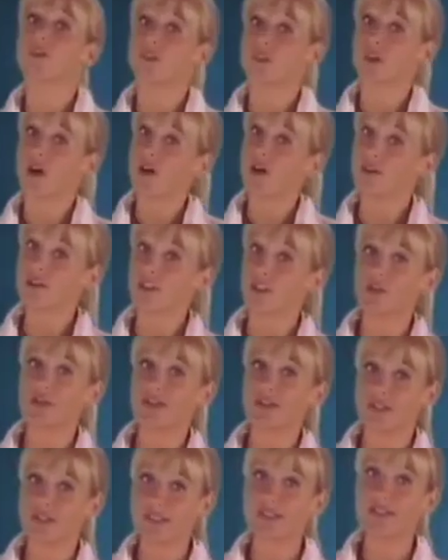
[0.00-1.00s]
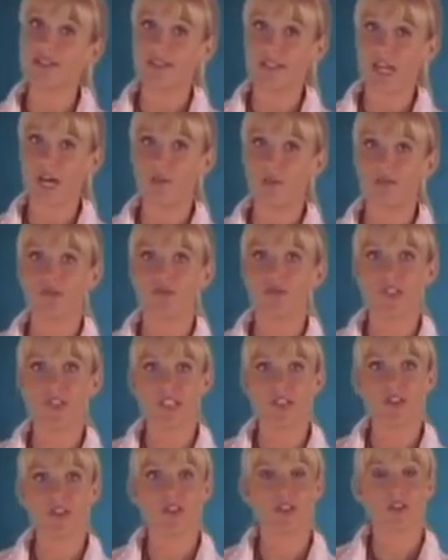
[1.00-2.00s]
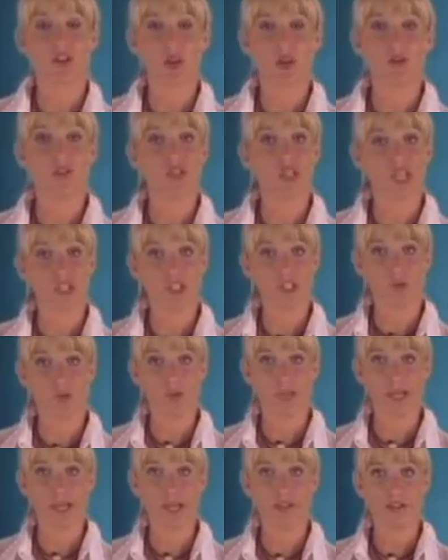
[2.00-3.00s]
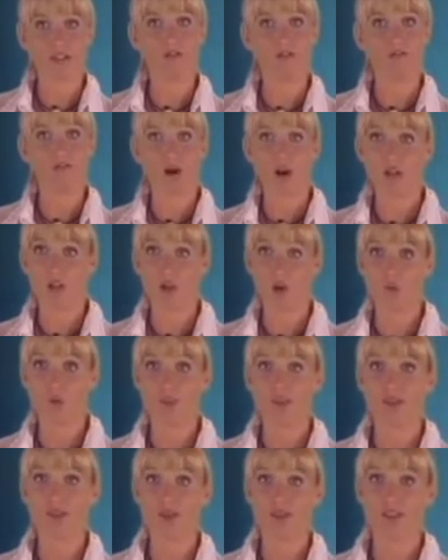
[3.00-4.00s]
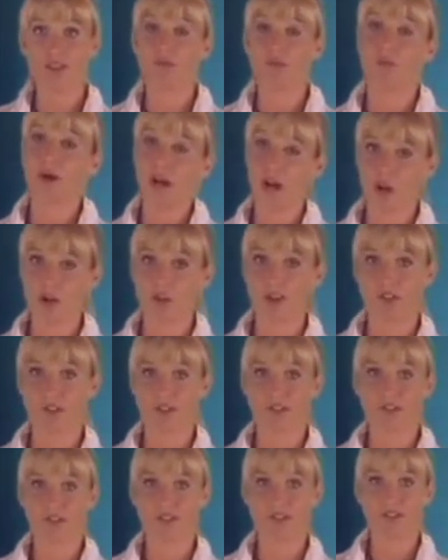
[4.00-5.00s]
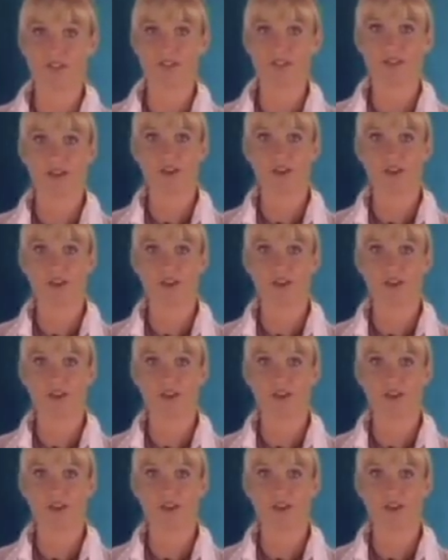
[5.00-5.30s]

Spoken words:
is also a 6-step strategic negotiation plan to follow when addressing buyer concerns.